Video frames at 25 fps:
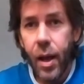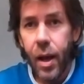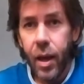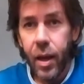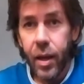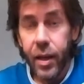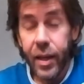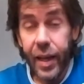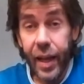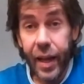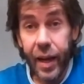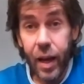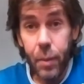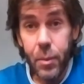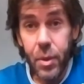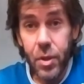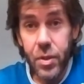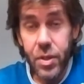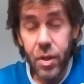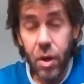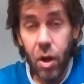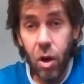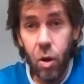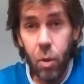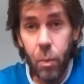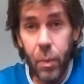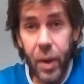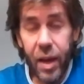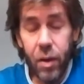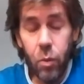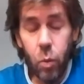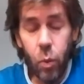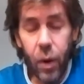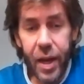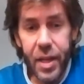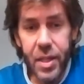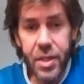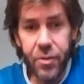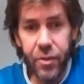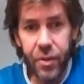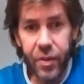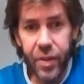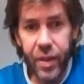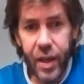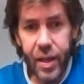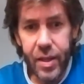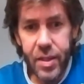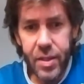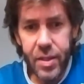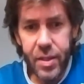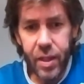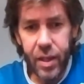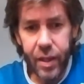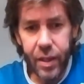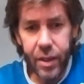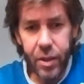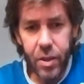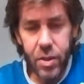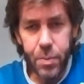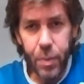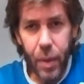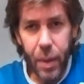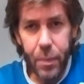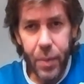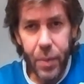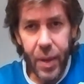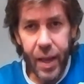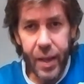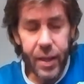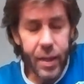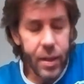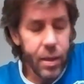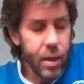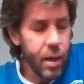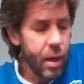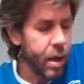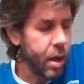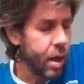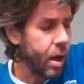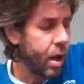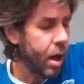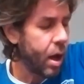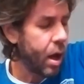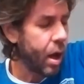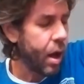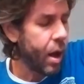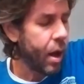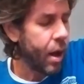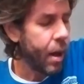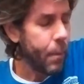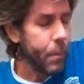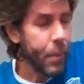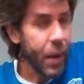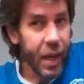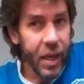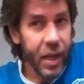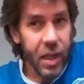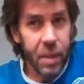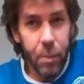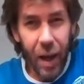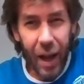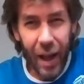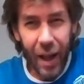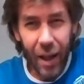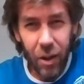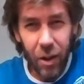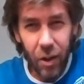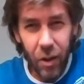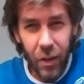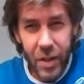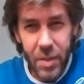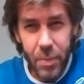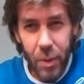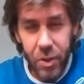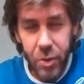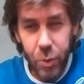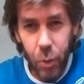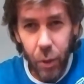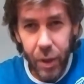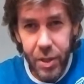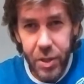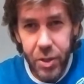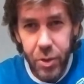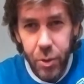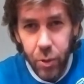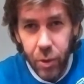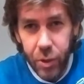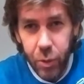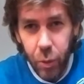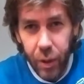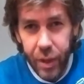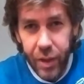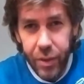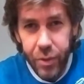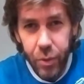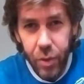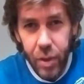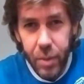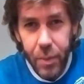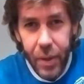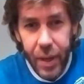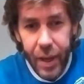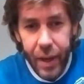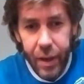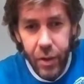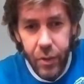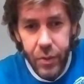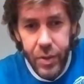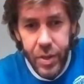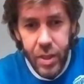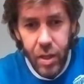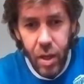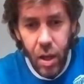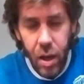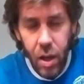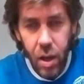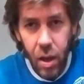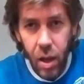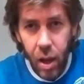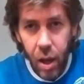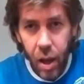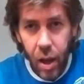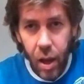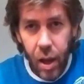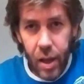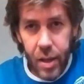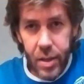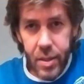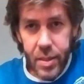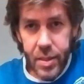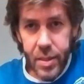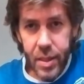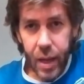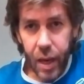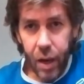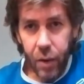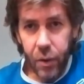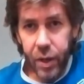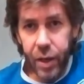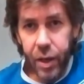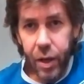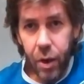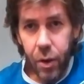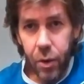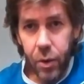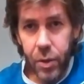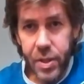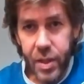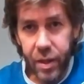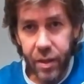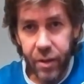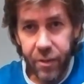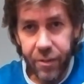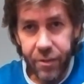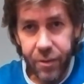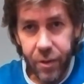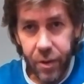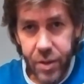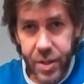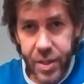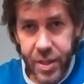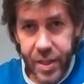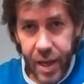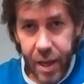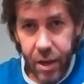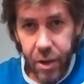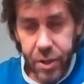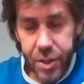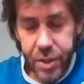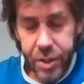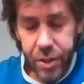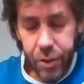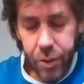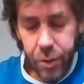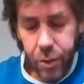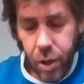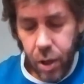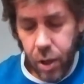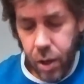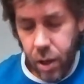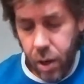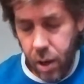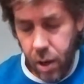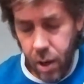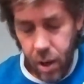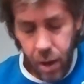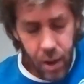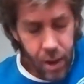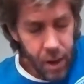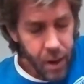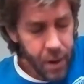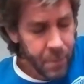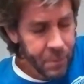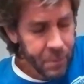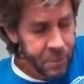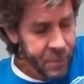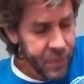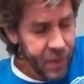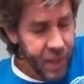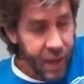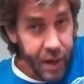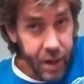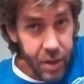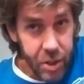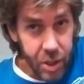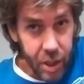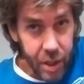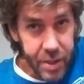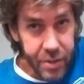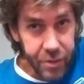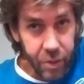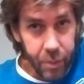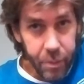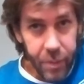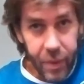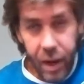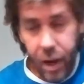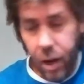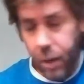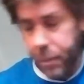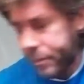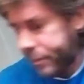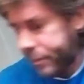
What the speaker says: Again, I'm using homemade weights for this. I use my penny bottle. It's about 22 or 23 pounds. See how it goes on the first set or two, and adjust from there.